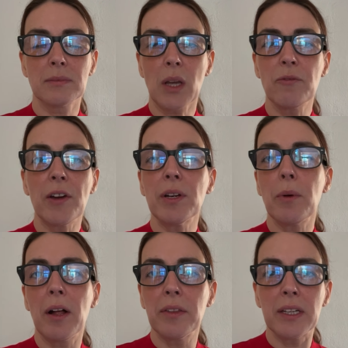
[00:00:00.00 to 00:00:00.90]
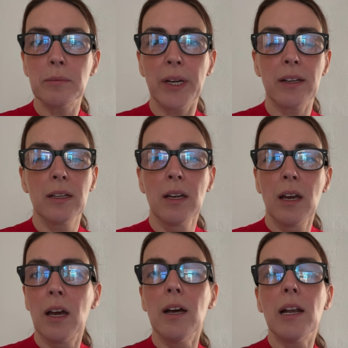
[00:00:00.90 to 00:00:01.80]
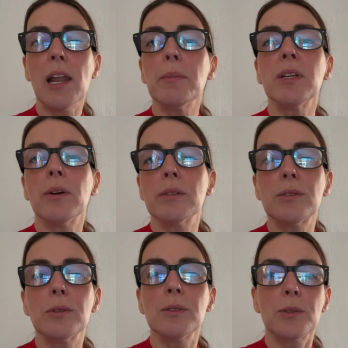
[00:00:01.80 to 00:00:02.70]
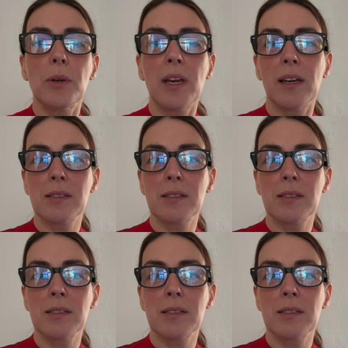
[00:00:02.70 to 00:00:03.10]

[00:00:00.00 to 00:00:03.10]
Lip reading: Very well then, but let me know as soon as you hear